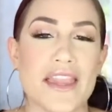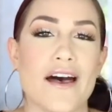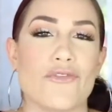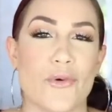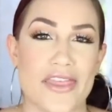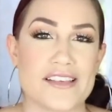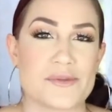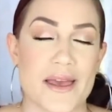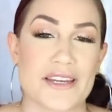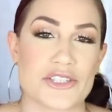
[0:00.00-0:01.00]
love with the
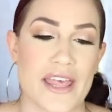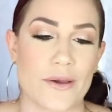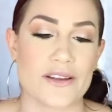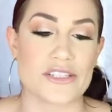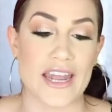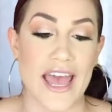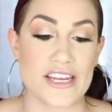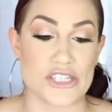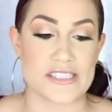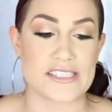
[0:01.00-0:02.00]
Spanish language that
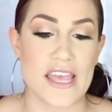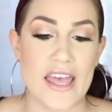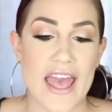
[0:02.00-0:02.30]
I just,